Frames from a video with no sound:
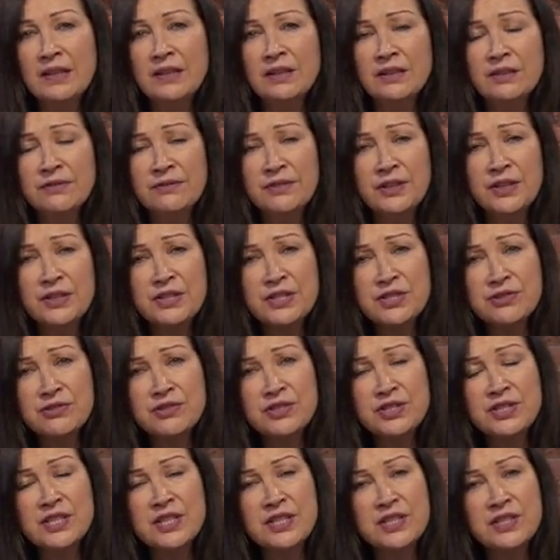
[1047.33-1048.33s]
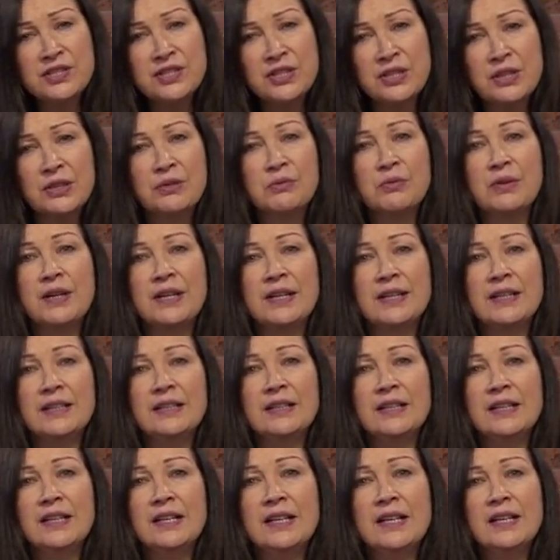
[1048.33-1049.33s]
in a very strategic
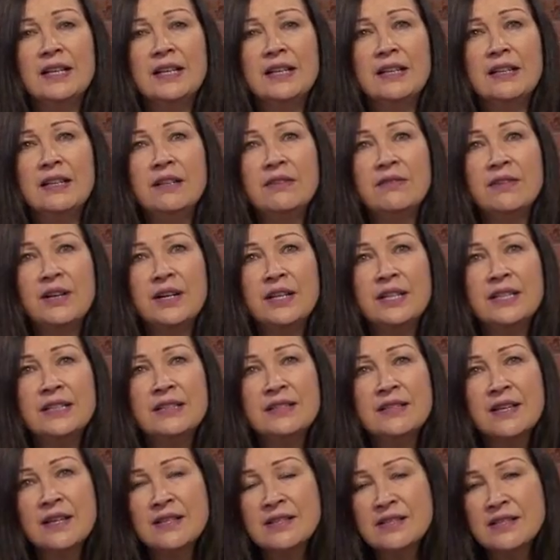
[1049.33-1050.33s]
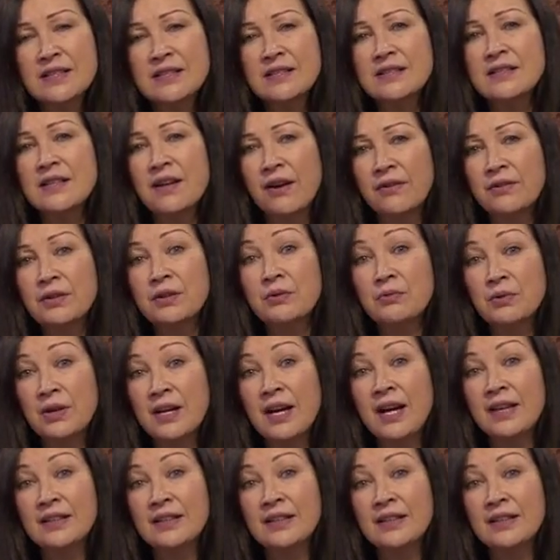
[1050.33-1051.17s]
way, in a very necessary way.